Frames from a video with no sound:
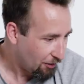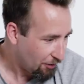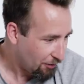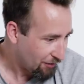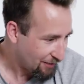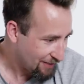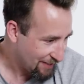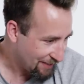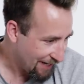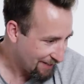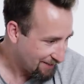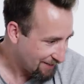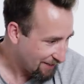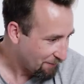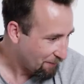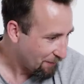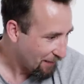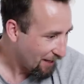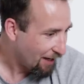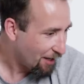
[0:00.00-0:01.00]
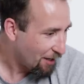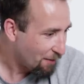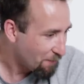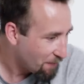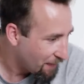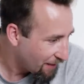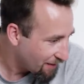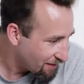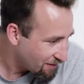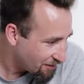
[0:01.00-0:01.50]
Oh, it's an essay.
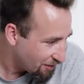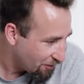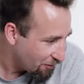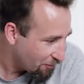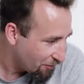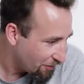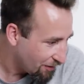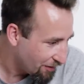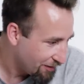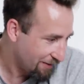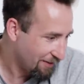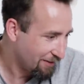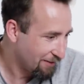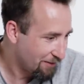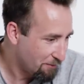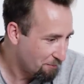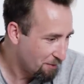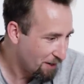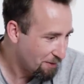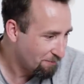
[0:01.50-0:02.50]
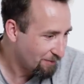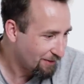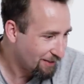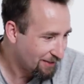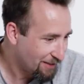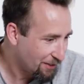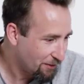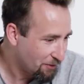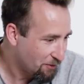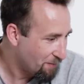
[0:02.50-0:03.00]
So when
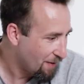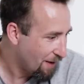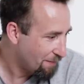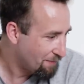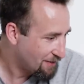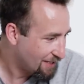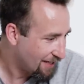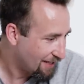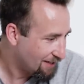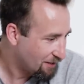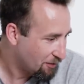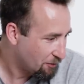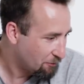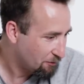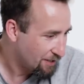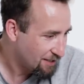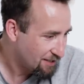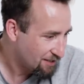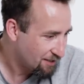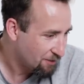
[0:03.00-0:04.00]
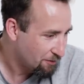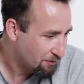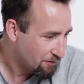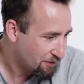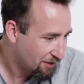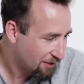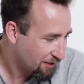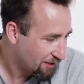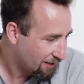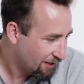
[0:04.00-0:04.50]
will the other maps get increased
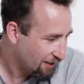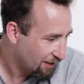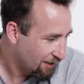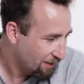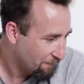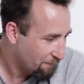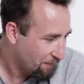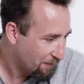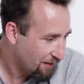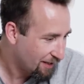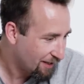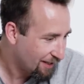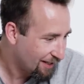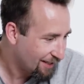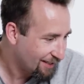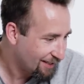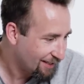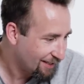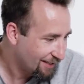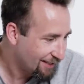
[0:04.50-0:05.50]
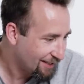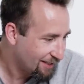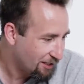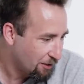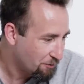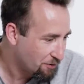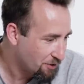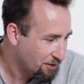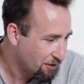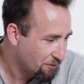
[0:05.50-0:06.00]
loot? You
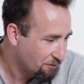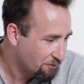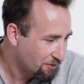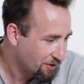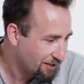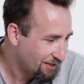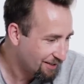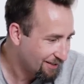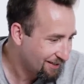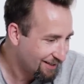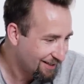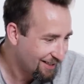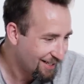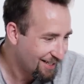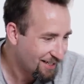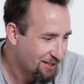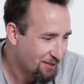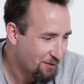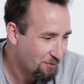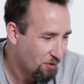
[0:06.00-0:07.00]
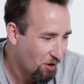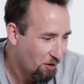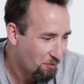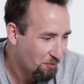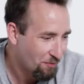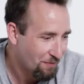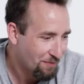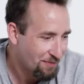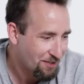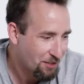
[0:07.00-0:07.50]
know, so this is the
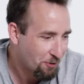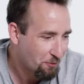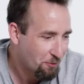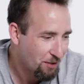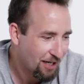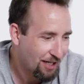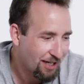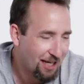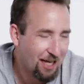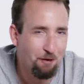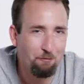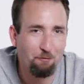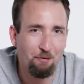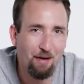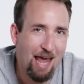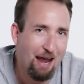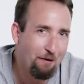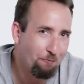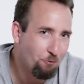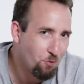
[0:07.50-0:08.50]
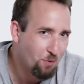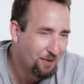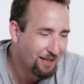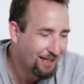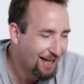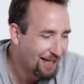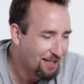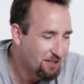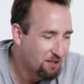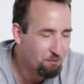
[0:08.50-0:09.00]
problem. So, like, if
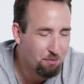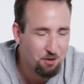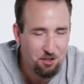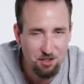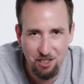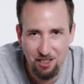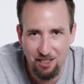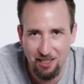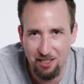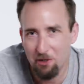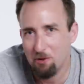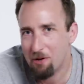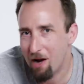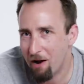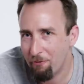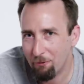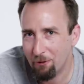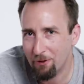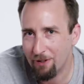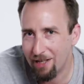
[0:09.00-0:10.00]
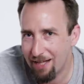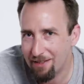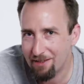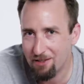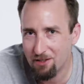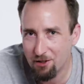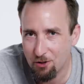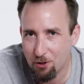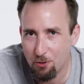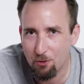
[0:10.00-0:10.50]
everyone lands in Pochinki or everyone
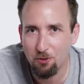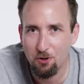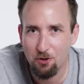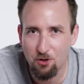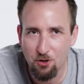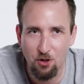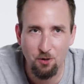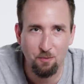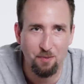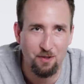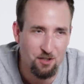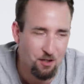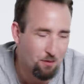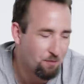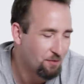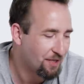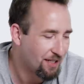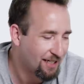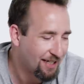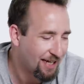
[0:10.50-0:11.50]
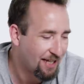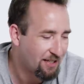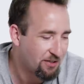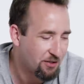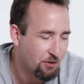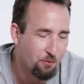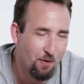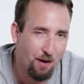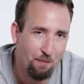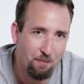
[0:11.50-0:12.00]
lands in school, there's going to be someone that
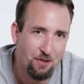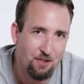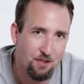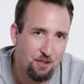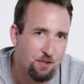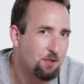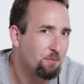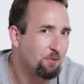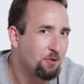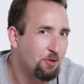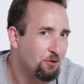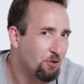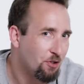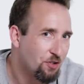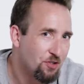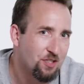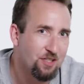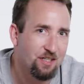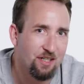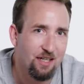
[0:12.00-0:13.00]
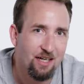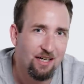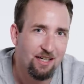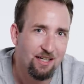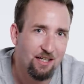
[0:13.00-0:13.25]
gets the weapons and someone who doesn't.